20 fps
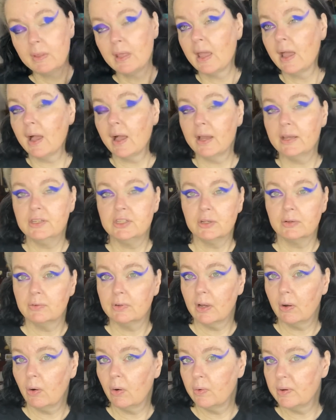I don't
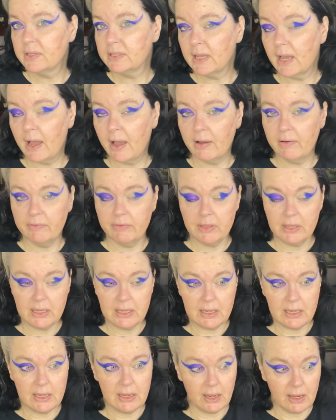always have
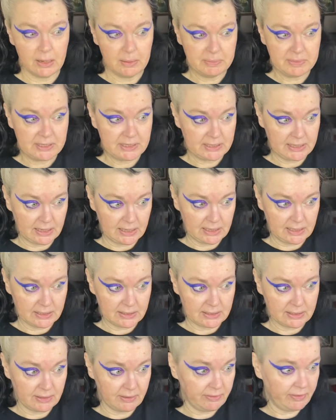the steadiest
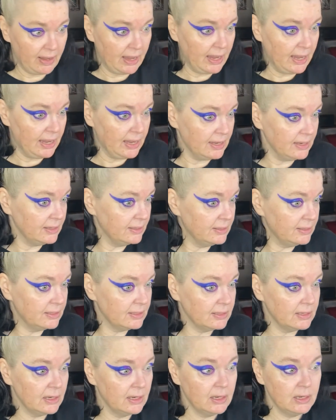of hands,
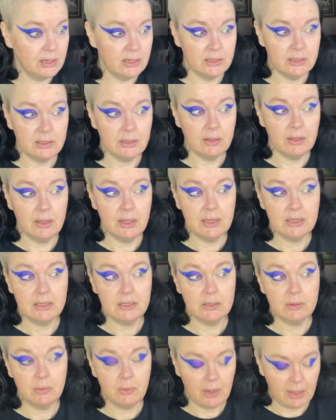so this
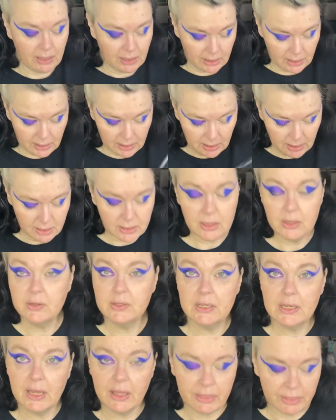way using
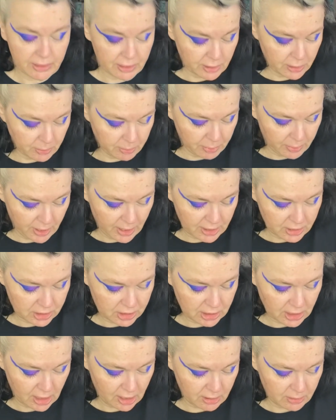a thinner brush
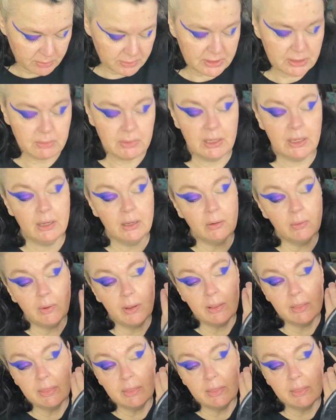helps me with